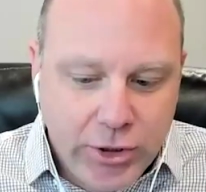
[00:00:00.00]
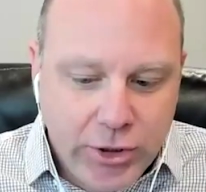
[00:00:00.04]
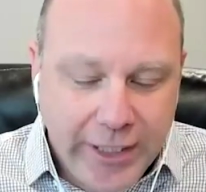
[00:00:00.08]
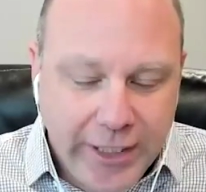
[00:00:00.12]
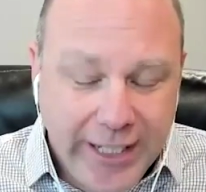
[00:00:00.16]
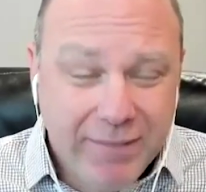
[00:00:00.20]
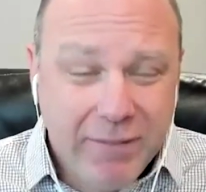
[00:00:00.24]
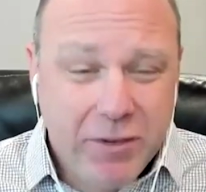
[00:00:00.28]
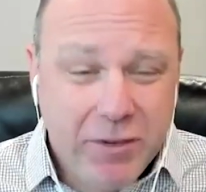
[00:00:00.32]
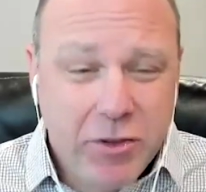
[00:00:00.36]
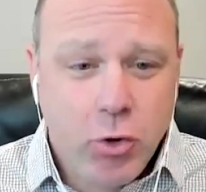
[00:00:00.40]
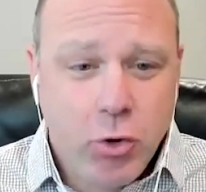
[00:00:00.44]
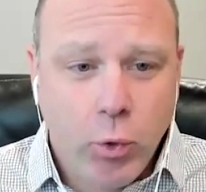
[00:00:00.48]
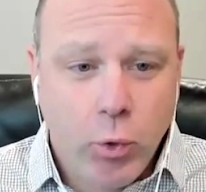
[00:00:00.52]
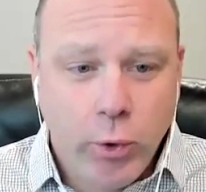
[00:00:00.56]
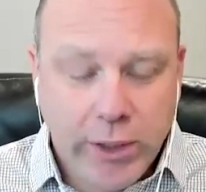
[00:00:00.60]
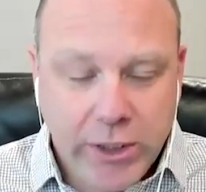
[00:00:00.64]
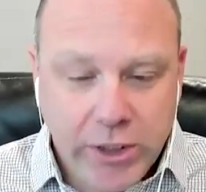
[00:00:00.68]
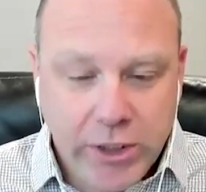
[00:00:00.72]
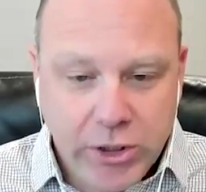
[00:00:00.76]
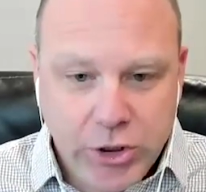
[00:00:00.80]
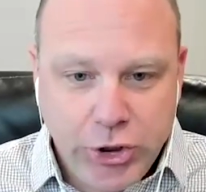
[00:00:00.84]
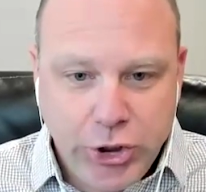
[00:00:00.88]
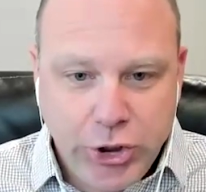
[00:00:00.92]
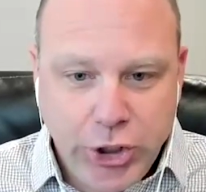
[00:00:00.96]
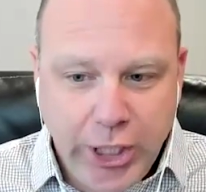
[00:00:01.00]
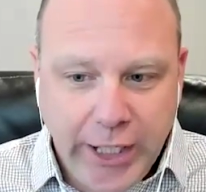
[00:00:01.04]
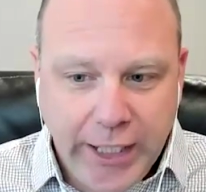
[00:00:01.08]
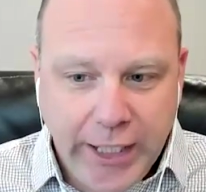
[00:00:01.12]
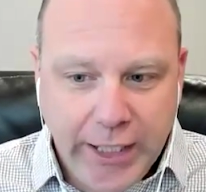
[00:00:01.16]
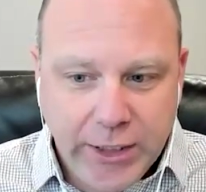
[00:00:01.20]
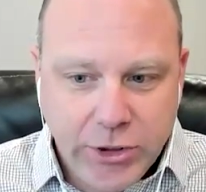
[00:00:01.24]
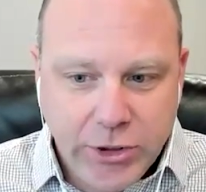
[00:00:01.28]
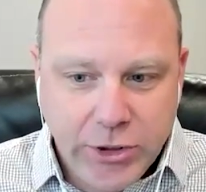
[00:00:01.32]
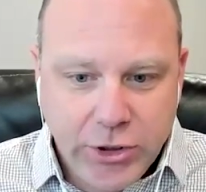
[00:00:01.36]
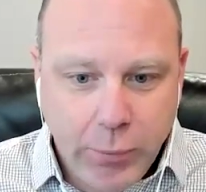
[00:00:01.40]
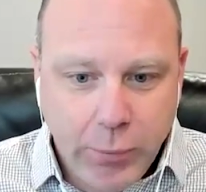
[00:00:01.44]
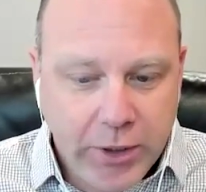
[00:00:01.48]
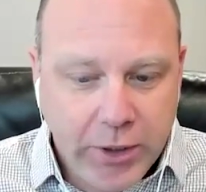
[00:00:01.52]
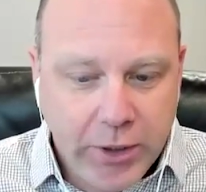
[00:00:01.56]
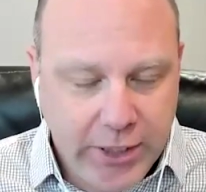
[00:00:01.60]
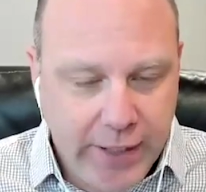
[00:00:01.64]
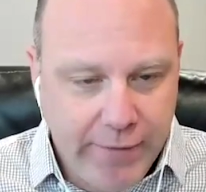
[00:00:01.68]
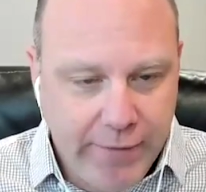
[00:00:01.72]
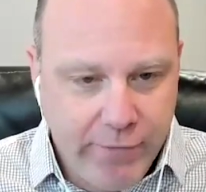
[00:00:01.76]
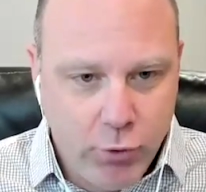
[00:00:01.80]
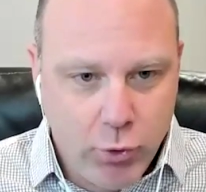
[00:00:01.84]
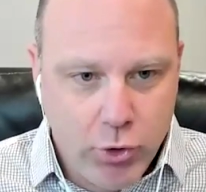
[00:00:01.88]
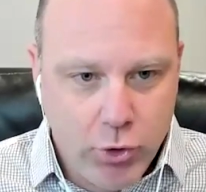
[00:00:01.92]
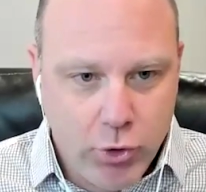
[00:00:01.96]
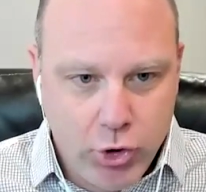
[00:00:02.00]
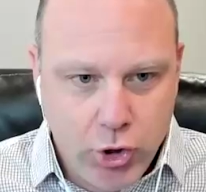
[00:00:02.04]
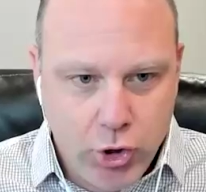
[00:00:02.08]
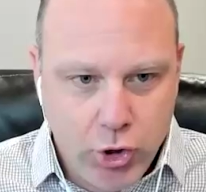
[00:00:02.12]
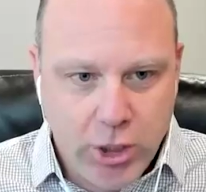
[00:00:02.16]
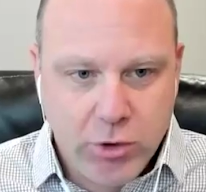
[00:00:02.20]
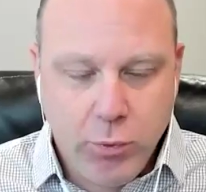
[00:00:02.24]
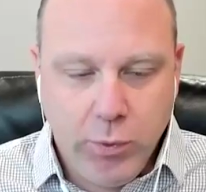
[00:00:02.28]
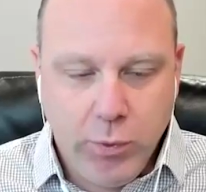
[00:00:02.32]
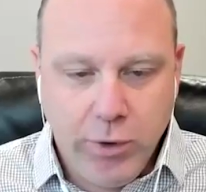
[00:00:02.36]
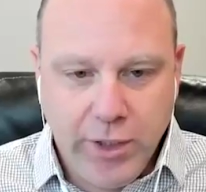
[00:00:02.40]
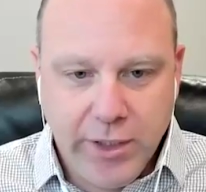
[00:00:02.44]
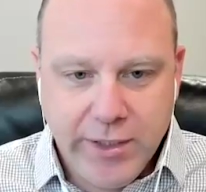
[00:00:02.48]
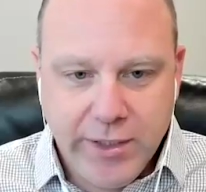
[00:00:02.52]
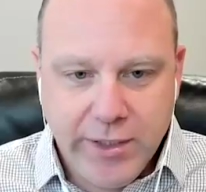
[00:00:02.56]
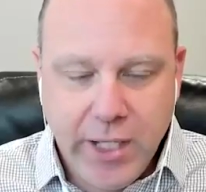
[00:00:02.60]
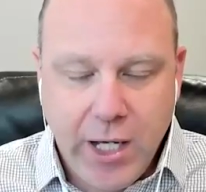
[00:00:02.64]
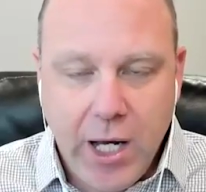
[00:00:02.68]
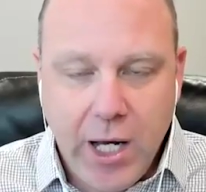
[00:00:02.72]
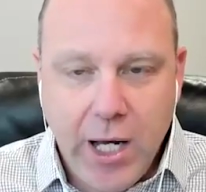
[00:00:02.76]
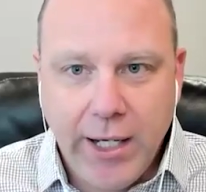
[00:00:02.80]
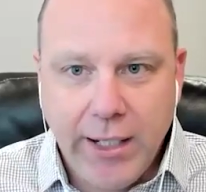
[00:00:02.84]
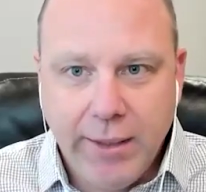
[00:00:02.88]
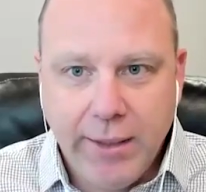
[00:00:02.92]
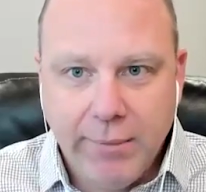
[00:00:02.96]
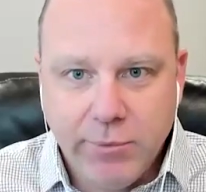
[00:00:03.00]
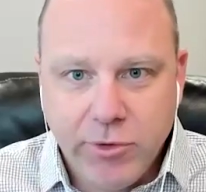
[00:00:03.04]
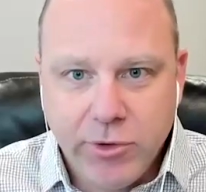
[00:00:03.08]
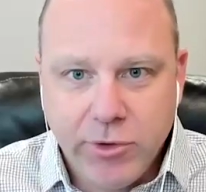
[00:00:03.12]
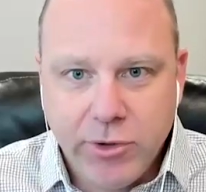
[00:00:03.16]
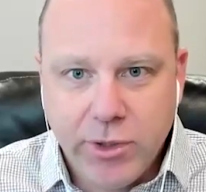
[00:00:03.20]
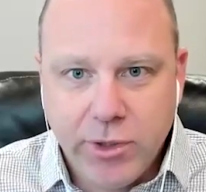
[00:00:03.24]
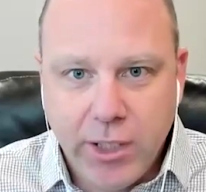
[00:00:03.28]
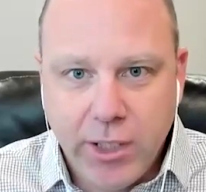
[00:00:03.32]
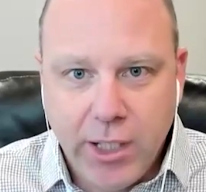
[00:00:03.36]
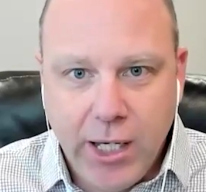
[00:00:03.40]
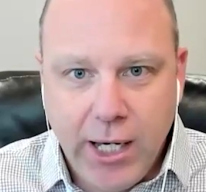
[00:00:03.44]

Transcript: the inventory has changed, and we just have to adjust with the times.